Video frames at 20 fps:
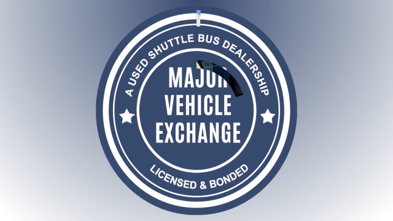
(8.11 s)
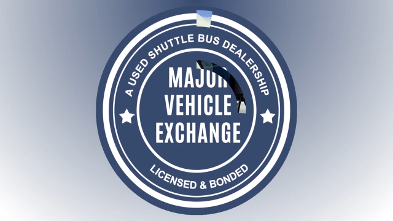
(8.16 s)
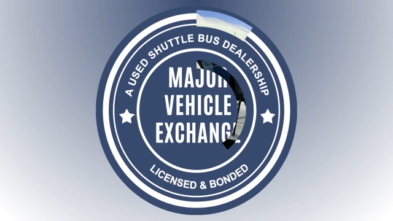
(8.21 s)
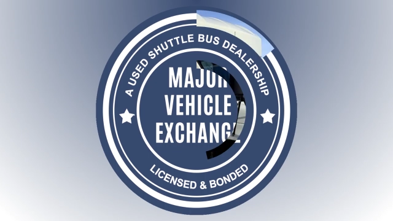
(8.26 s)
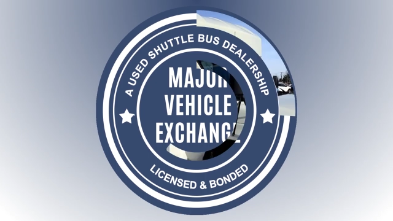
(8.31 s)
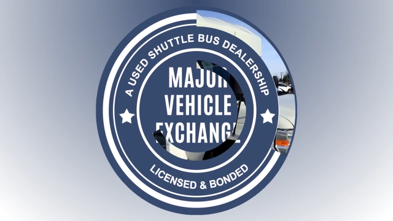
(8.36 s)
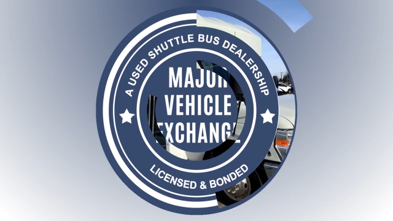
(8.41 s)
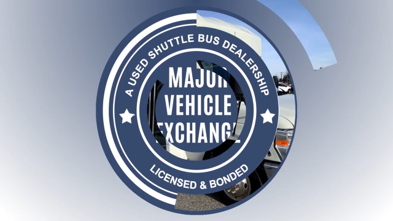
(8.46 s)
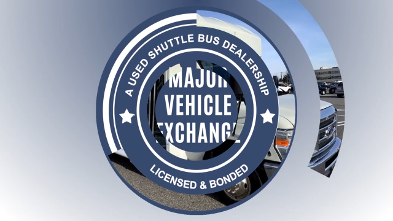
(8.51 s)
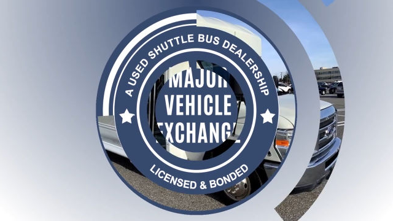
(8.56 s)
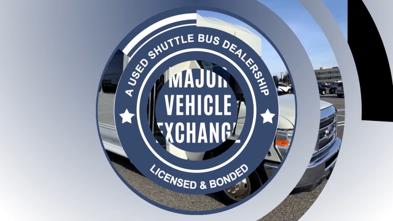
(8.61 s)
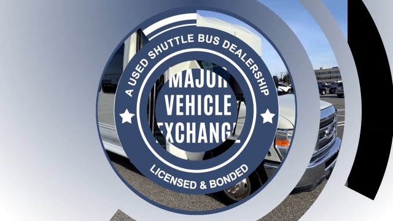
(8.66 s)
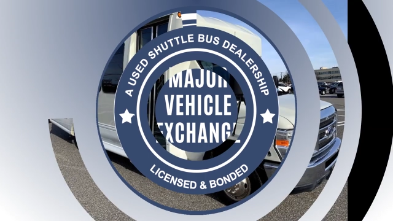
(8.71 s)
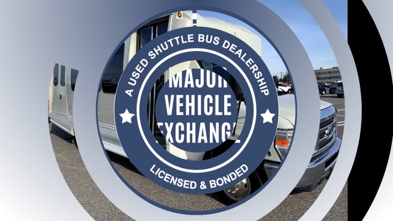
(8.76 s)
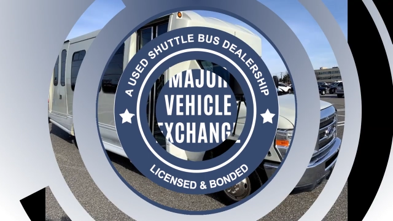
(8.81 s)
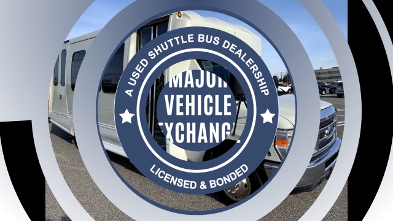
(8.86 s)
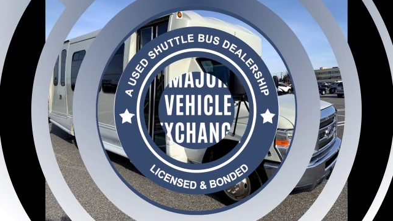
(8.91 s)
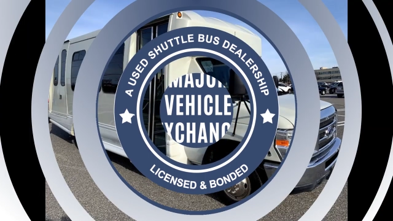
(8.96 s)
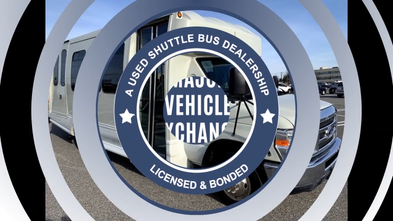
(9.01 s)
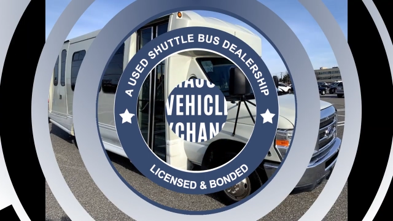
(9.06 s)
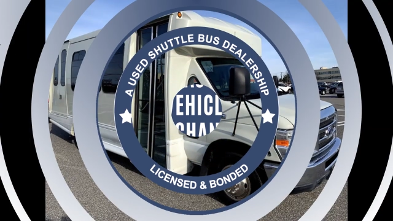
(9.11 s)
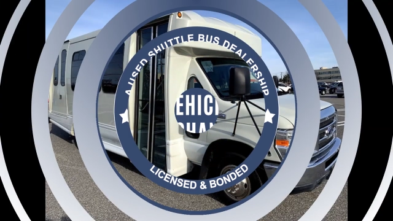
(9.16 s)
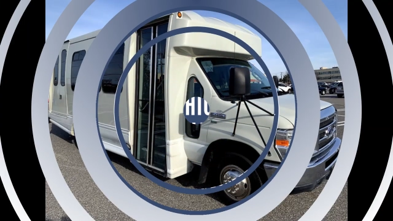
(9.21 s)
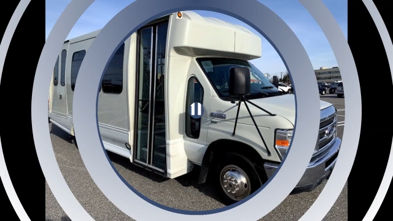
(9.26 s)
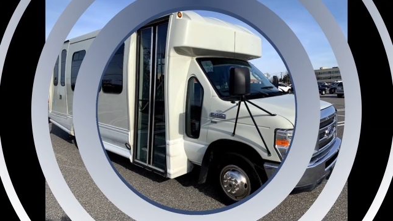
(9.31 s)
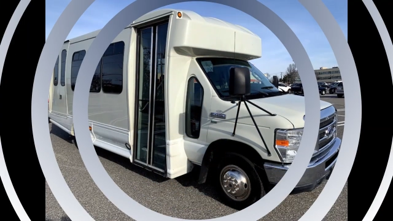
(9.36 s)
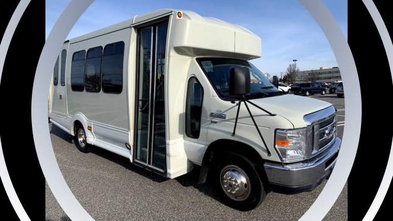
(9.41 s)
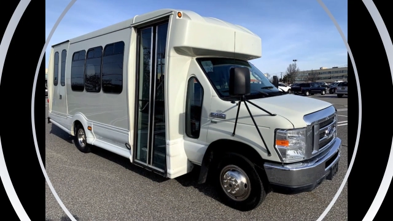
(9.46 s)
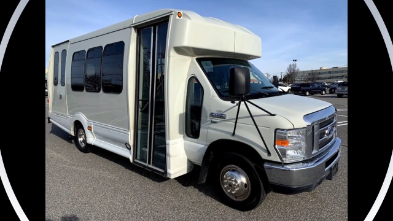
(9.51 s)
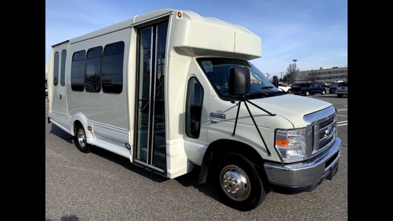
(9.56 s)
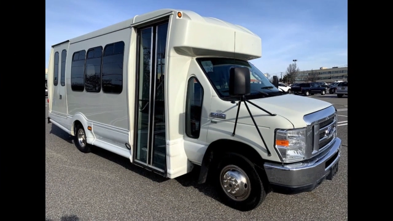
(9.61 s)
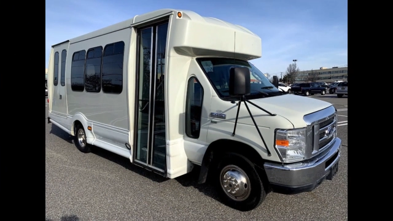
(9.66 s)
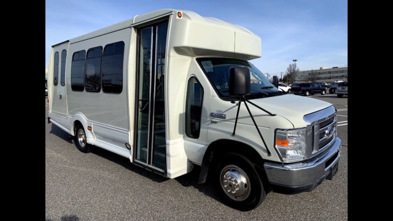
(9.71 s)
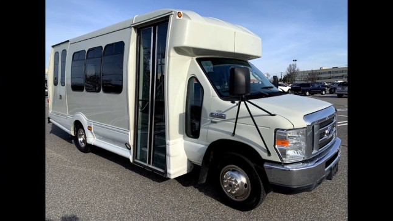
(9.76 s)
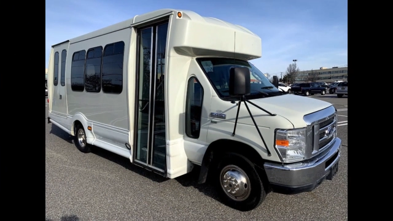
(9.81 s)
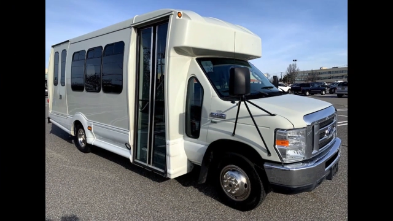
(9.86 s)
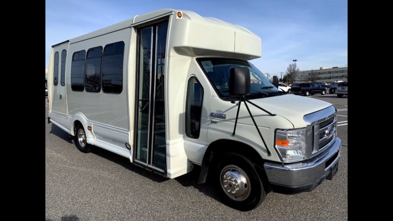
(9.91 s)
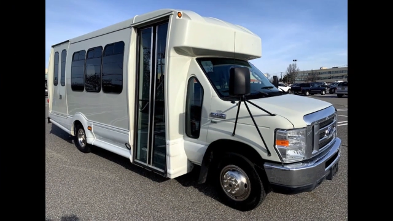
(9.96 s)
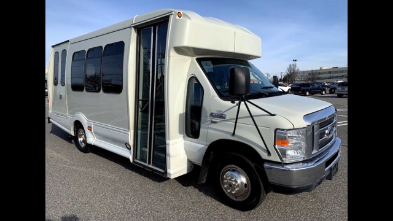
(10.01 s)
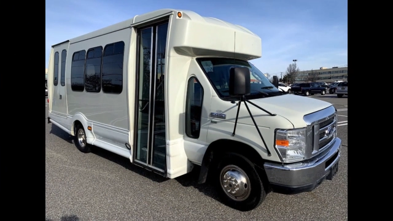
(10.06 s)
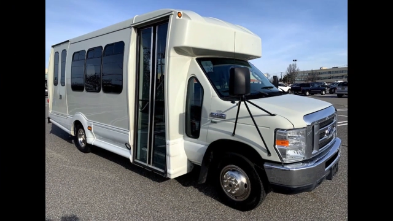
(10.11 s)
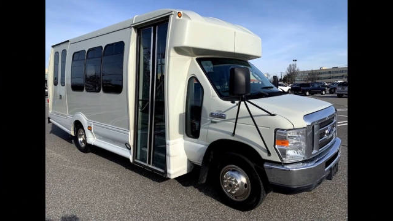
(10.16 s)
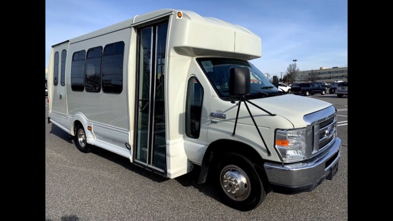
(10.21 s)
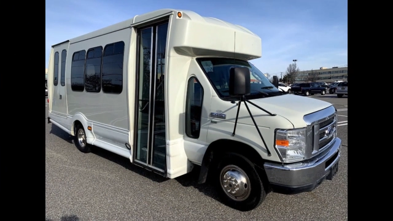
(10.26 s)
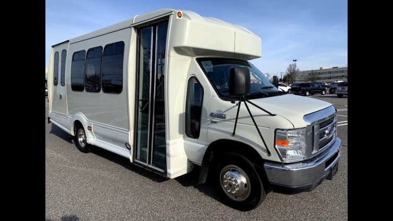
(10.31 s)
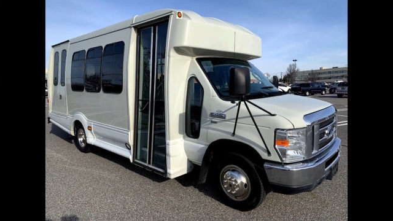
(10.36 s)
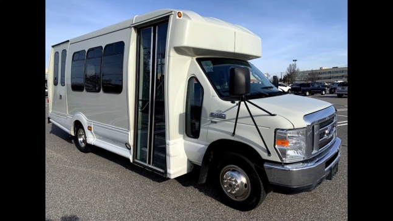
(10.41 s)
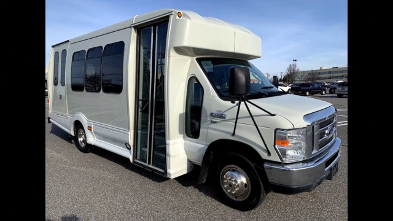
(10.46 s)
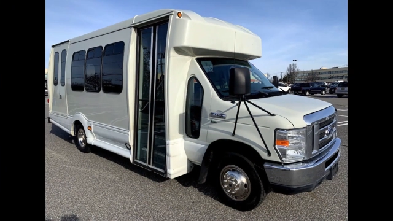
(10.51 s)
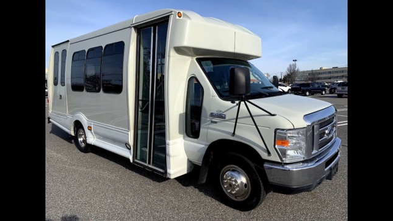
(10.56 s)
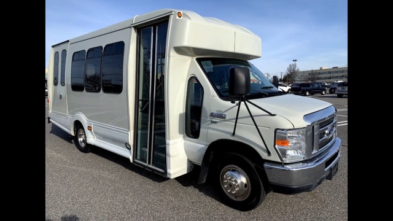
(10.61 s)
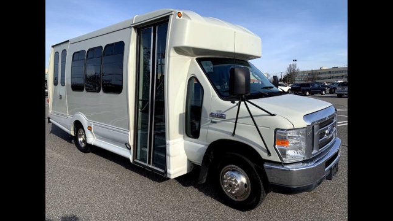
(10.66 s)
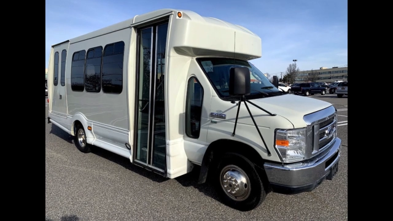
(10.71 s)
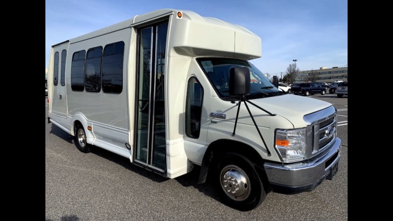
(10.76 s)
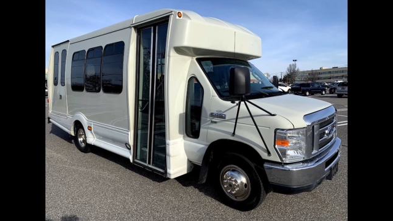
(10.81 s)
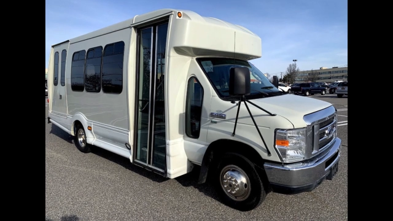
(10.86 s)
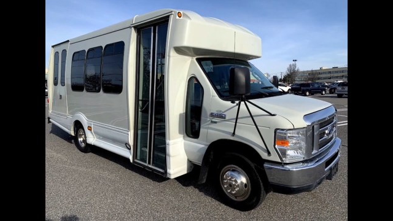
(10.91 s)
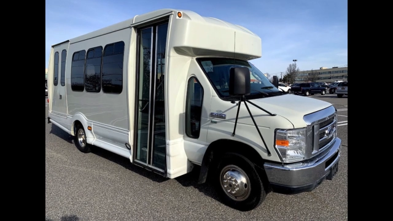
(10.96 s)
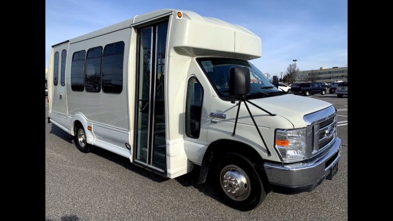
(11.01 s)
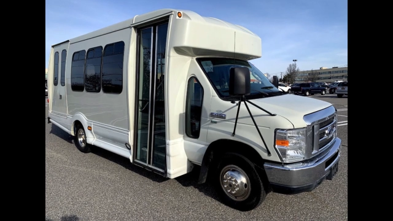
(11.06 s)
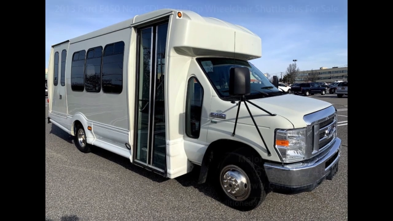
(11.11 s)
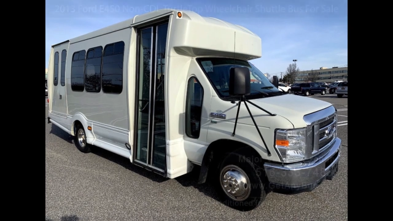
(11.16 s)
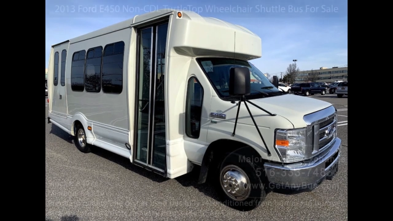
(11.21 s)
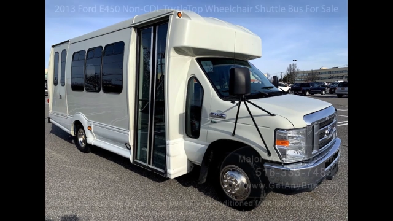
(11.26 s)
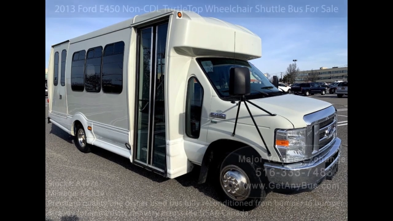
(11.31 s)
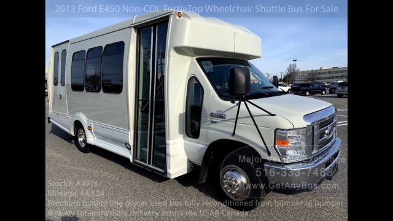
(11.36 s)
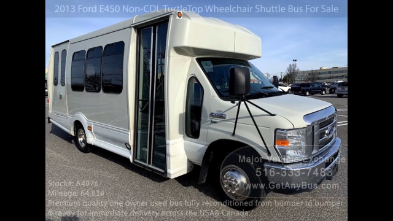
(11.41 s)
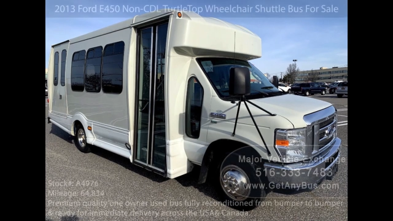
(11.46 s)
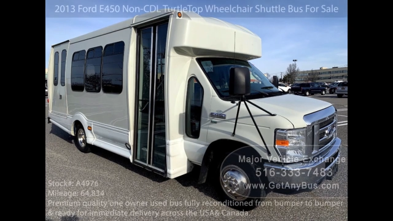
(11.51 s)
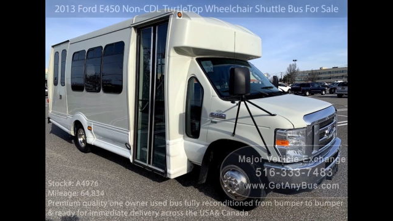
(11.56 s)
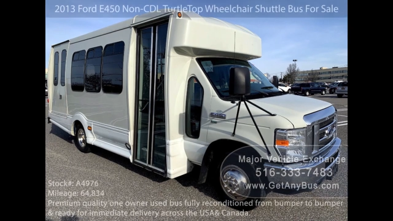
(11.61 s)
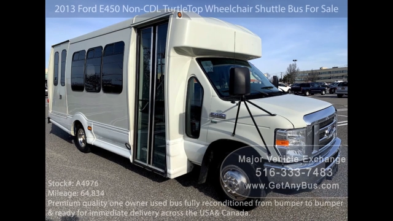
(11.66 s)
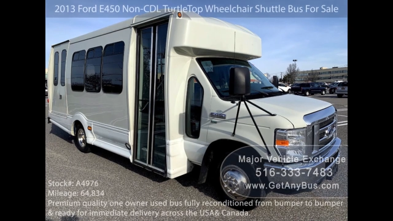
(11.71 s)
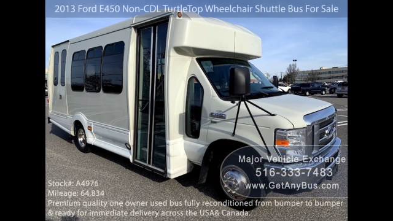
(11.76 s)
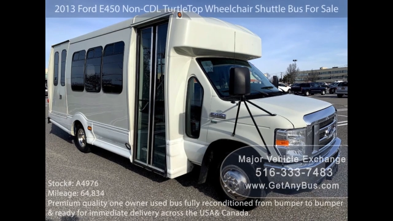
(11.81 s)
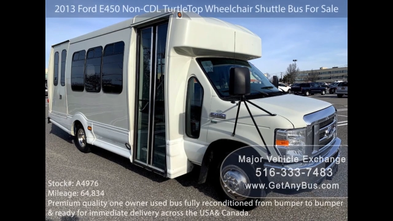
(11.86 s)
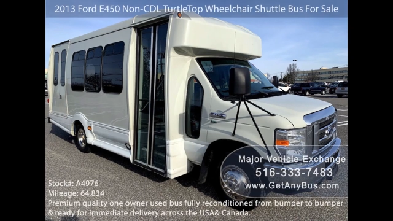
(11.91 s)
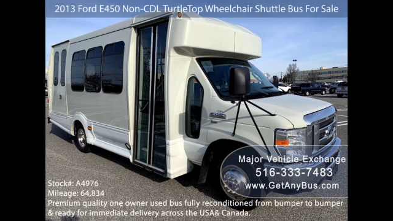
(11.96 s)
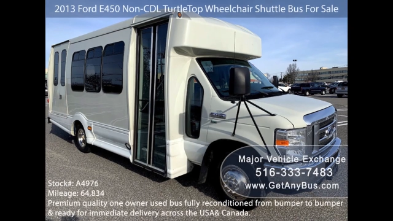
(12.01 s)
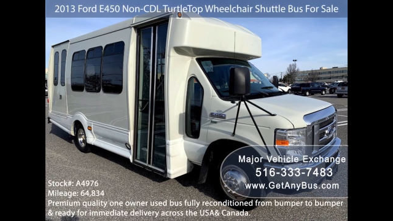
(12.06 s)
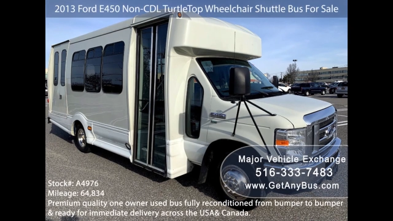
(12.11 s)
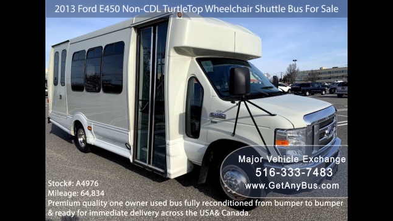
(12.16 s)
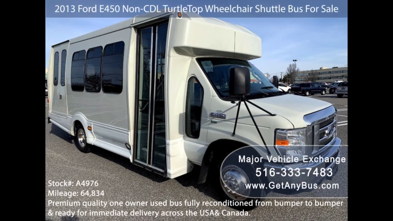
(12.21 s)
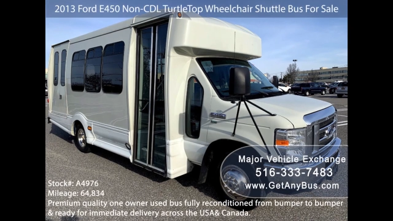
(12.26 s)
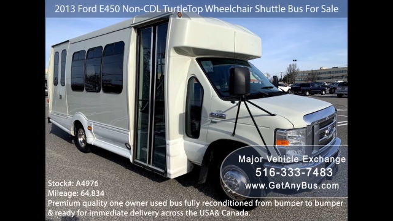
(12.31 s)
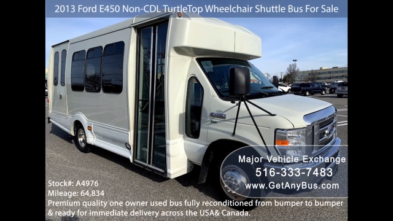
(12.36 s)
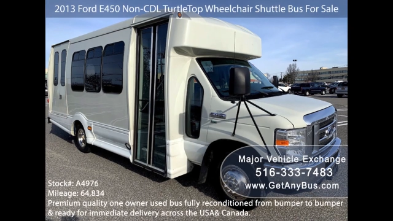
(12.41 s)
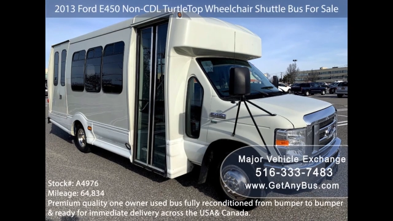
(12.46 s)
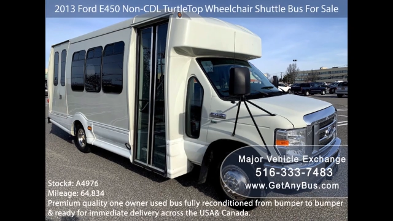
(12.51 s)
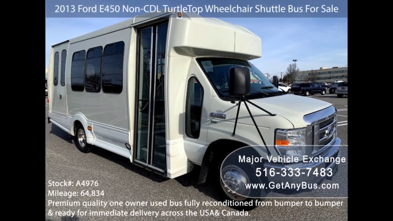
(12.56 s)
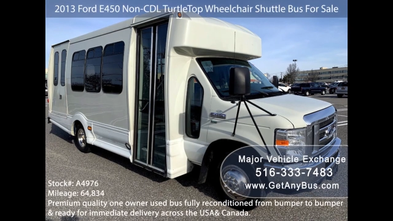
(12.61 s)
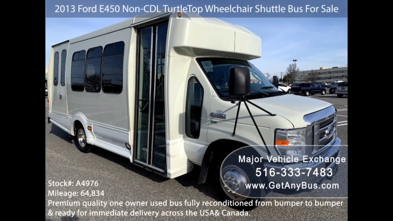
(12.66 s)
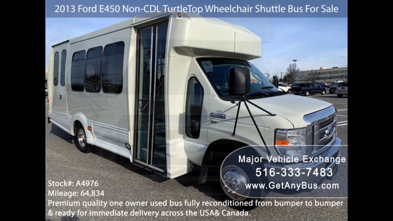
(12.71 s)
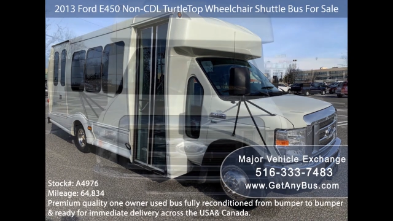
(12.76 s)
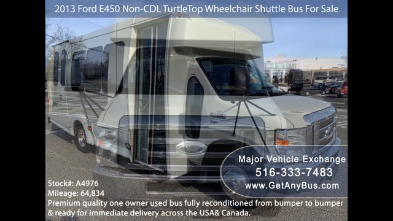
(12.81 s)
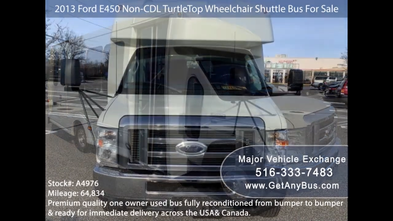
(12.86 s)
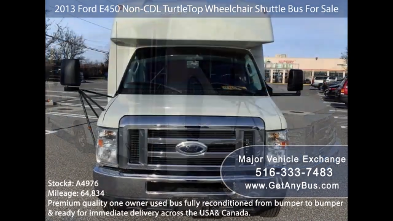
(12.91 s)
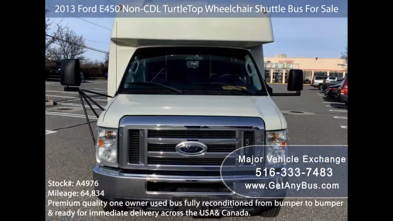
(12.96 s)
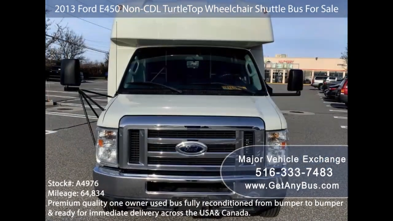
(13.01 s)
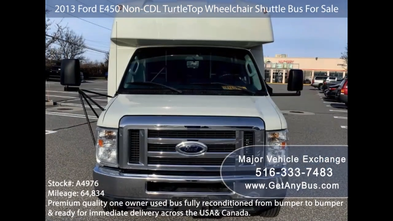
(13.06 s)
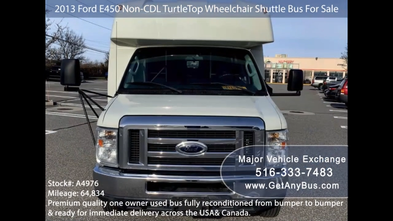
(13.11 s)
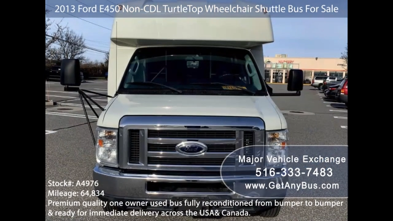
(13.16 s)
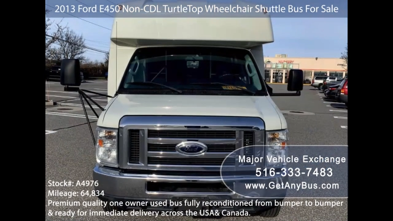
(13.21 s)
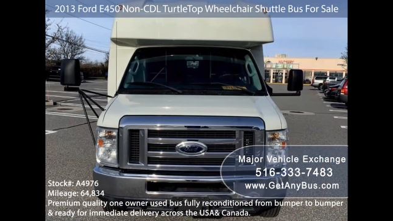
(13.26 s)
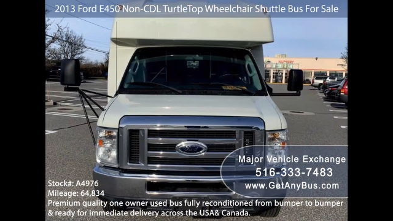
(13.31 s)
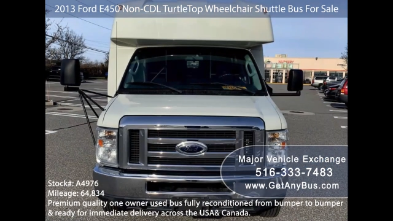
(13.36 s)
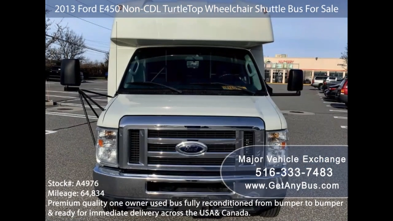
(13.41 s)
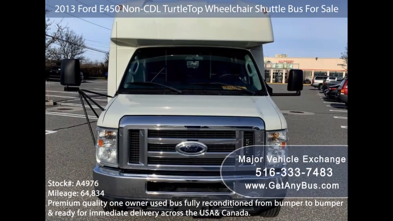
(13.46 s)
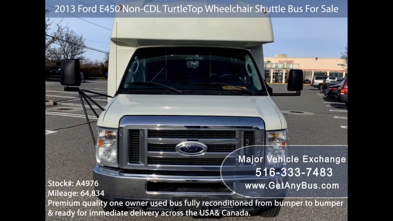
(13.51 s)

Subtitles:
No face is visible, so there are no lips to read.